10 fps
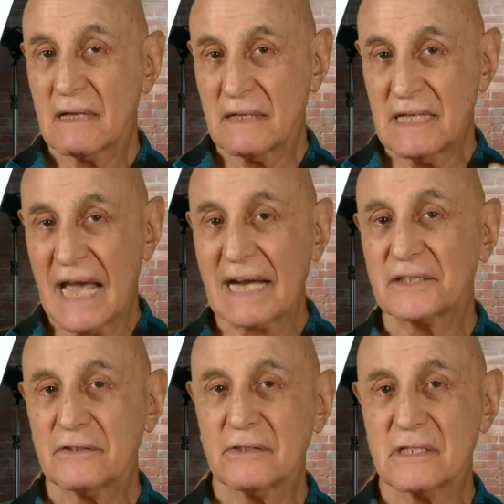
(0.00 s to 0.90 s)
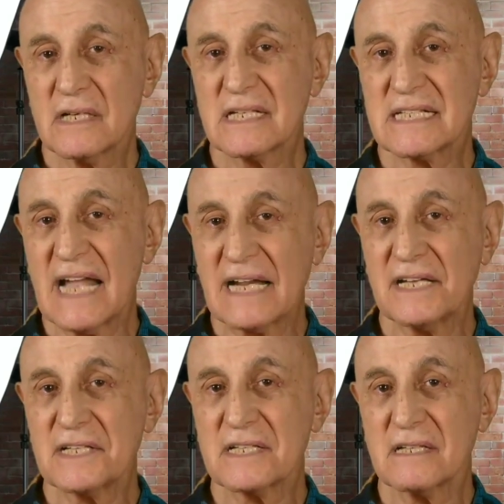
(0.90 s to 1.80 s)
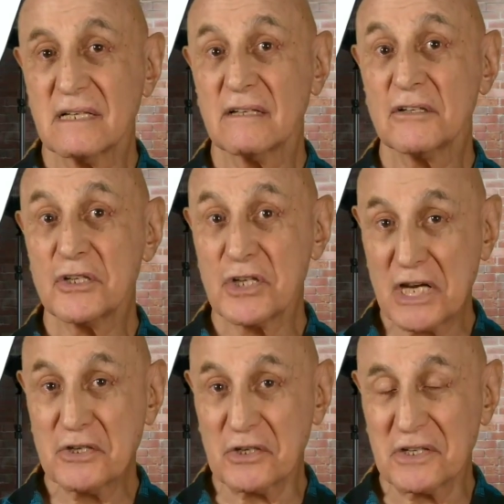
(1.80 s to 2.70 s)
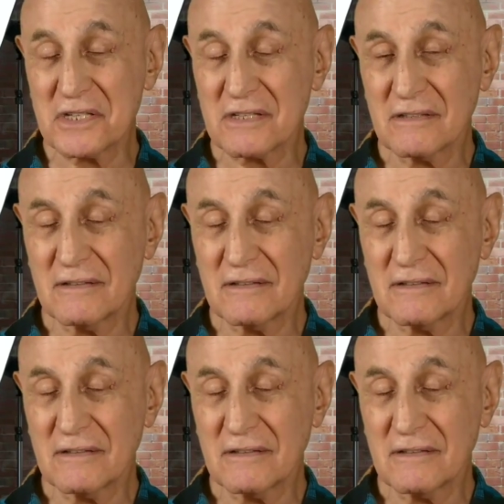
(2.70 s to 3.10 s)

the actor's status changes.